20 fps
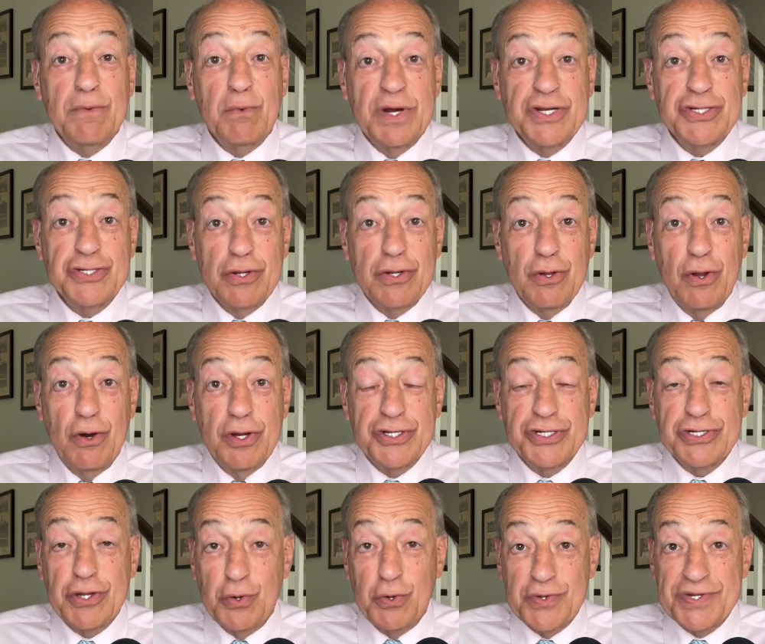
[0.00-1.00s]
Russia
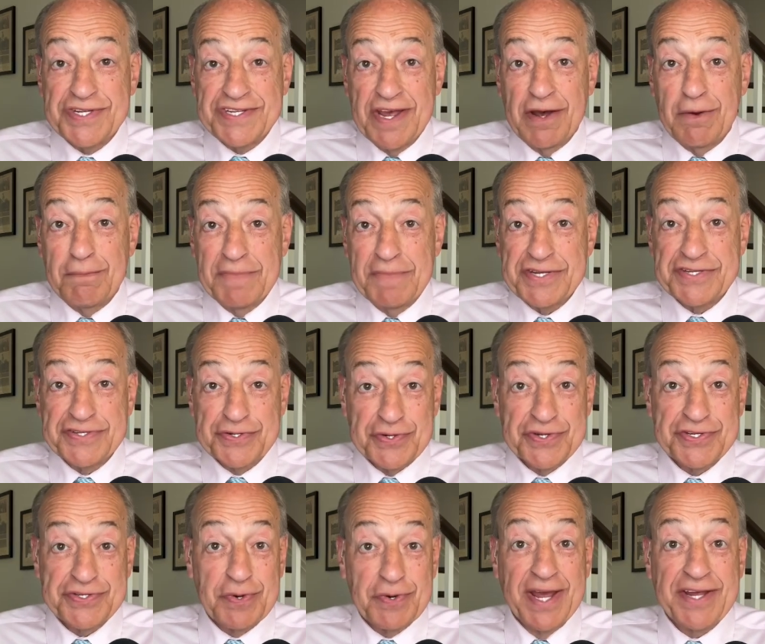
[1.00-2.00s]
launched wholesale missile
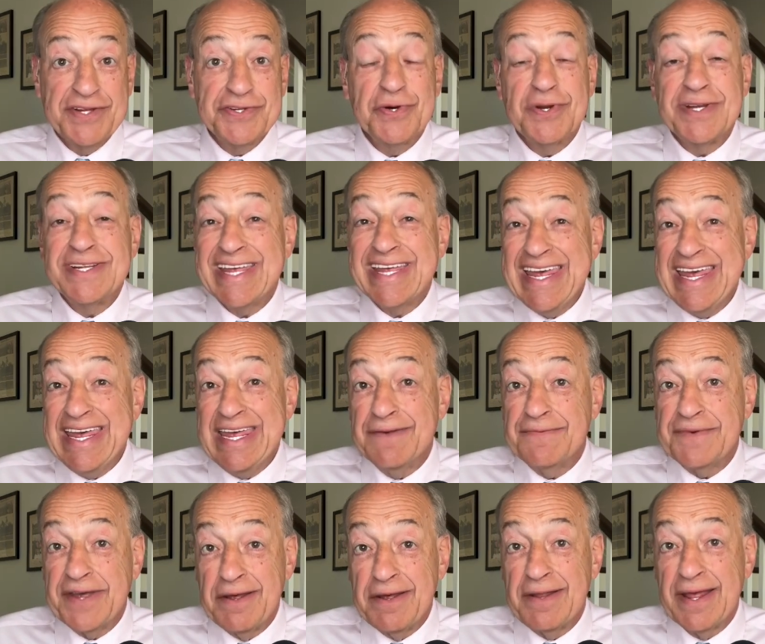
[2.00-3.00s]
strikes on
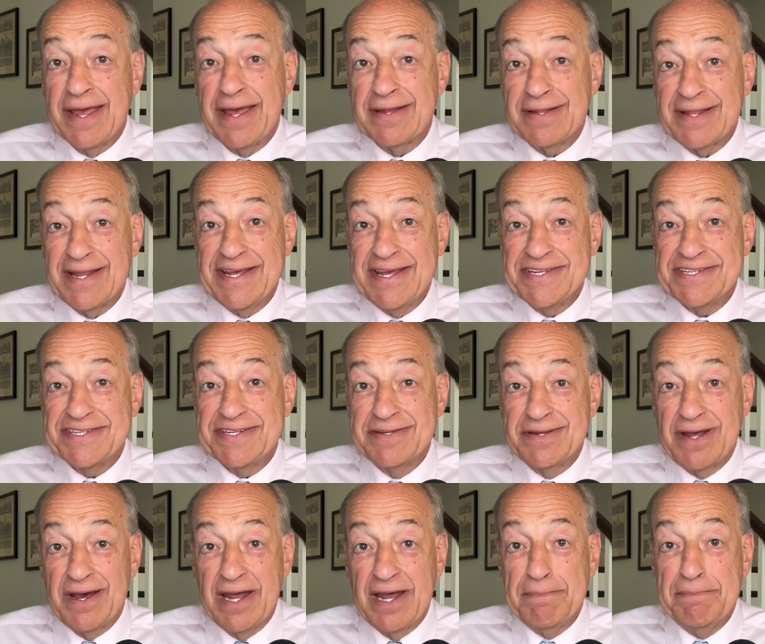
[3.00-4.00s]
Kyiv, killing at least
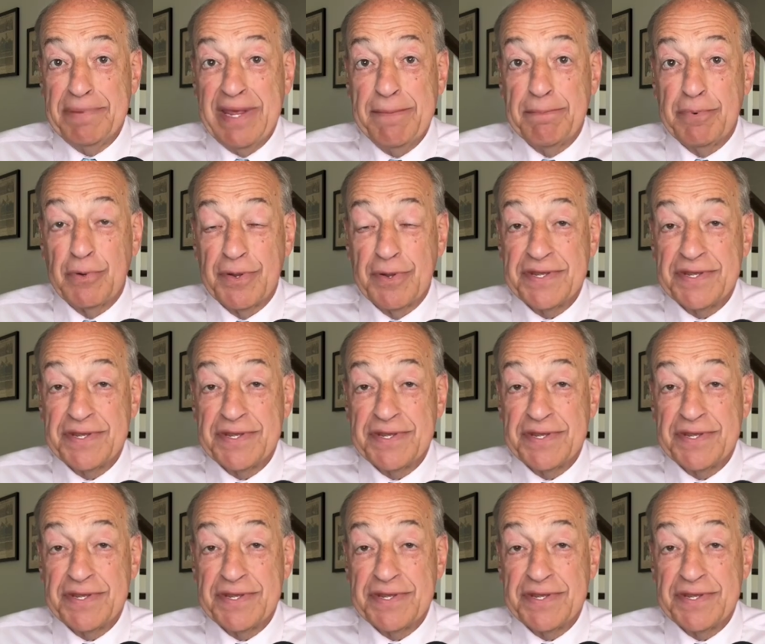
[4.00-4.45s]
9 people.